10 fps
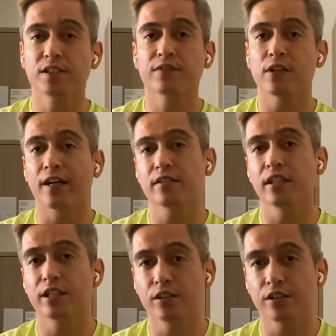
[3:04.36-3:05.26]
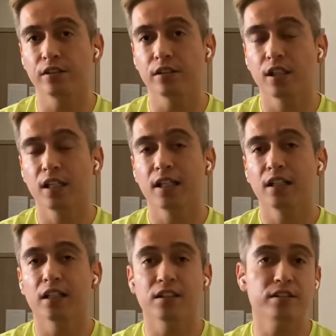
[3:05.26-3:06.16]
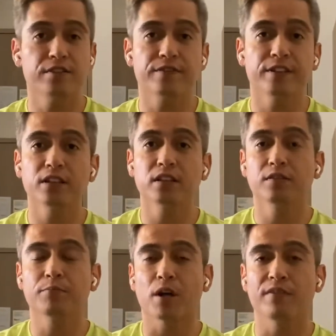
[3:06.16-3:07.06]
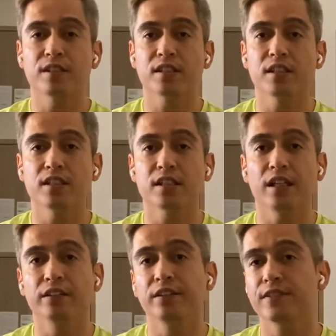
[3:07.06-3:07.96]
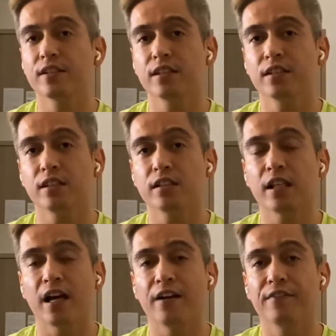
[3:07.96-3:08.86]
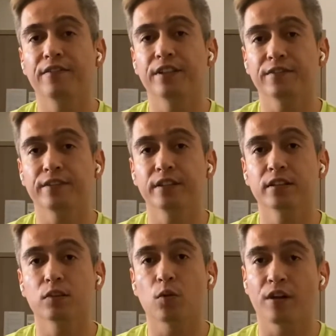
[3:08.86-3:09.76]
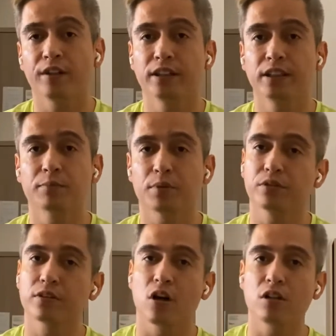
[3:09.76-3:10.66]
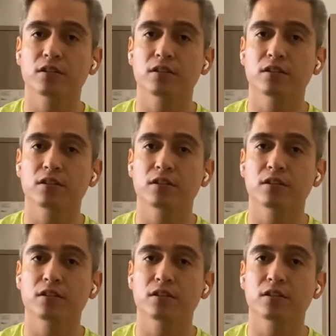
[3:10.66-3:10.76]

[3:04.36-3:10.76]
for isolation, as different provinces and different cities have different quarantine protocols.